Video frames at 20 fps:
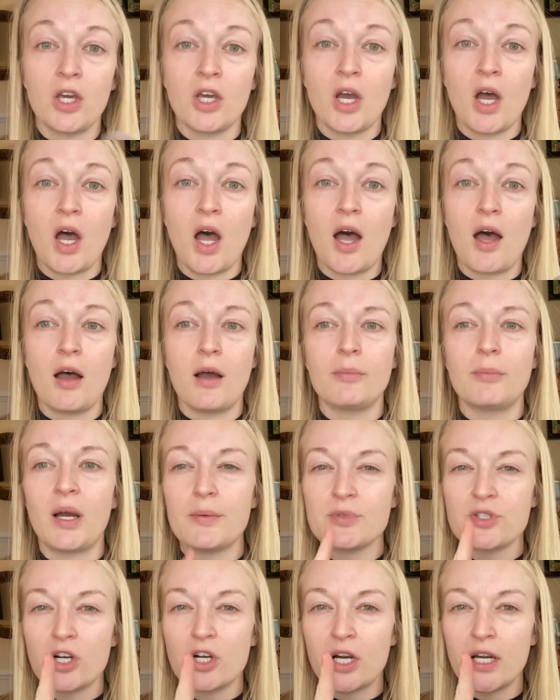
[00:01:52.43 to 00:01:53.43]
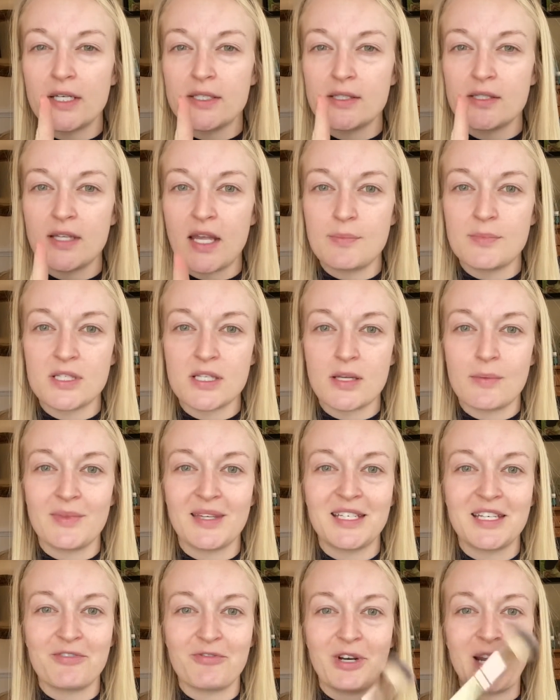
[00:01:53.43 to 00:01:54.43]
I'm sorry, it's named something
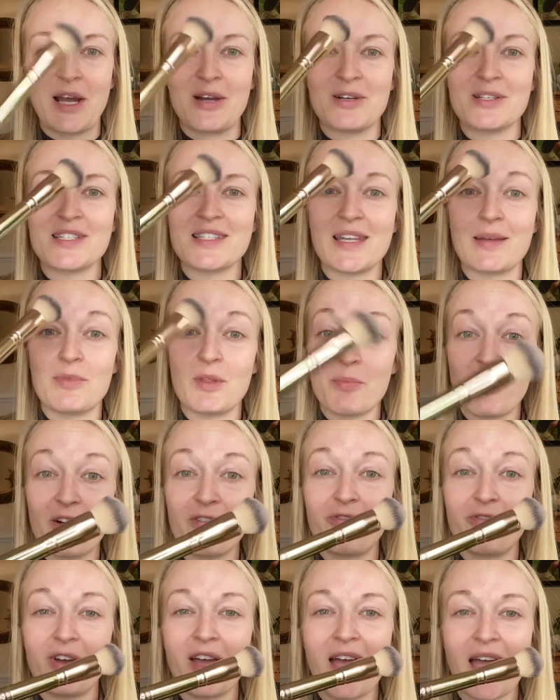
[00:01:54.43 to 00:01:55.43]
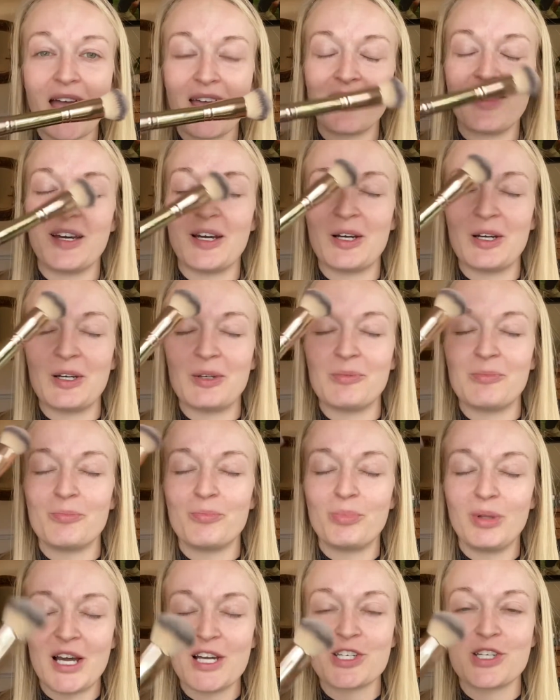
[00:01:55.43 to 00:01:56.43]
different now. It's named the
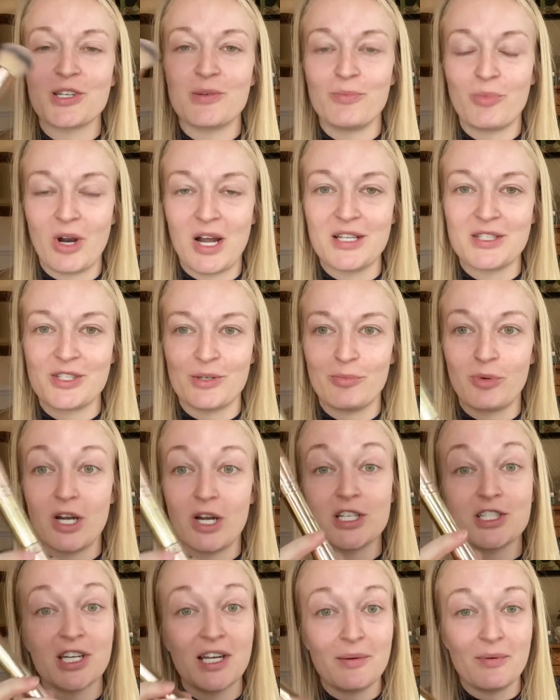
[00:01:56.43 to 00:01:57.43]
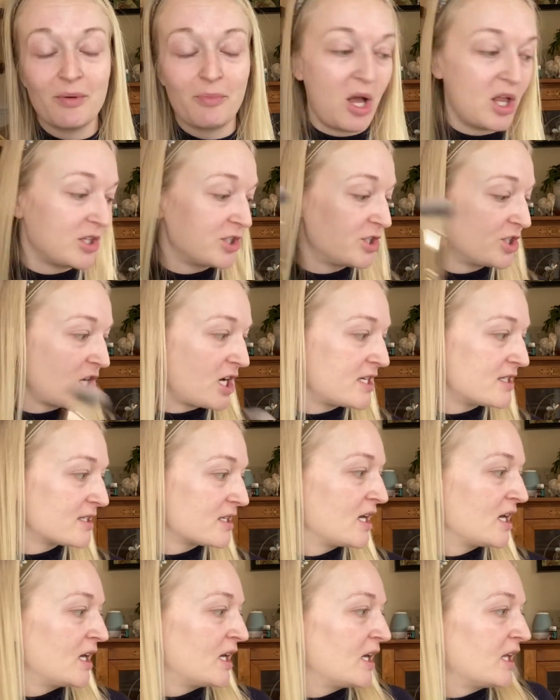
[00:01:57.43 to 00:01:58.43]
Blush and Bronzer brush. I apologize.
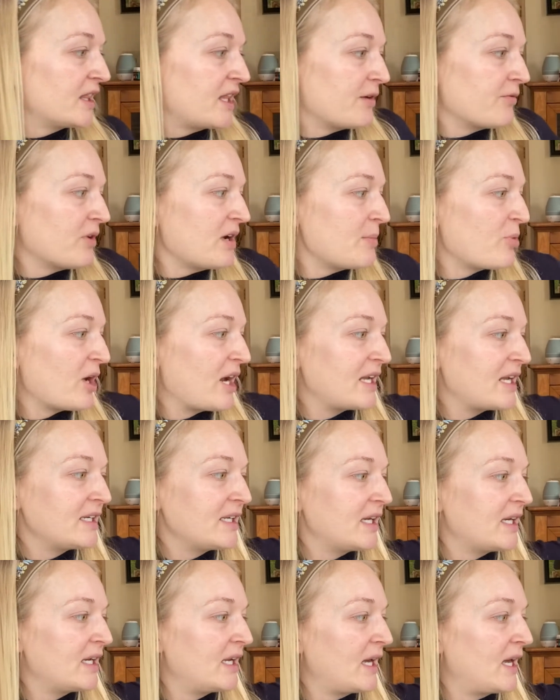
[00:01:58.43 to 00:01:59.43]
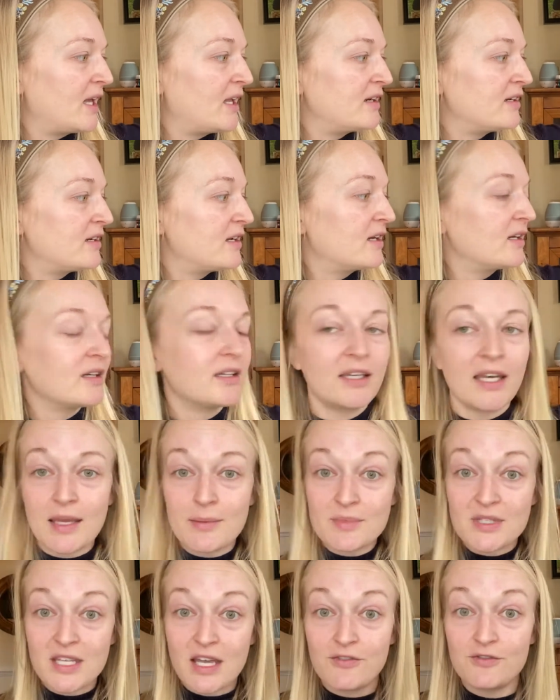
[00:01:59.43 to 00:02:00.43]
They rebranded and
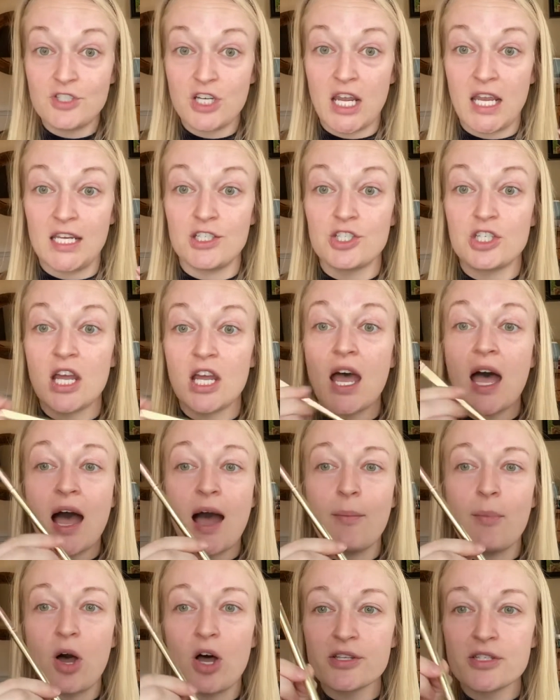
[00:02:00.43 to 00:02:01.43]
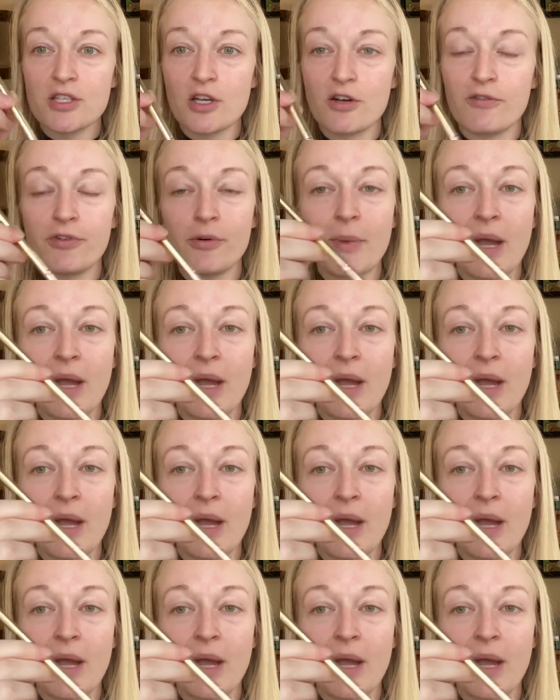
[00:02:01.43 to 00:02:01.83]
names have changed. I'm also, for my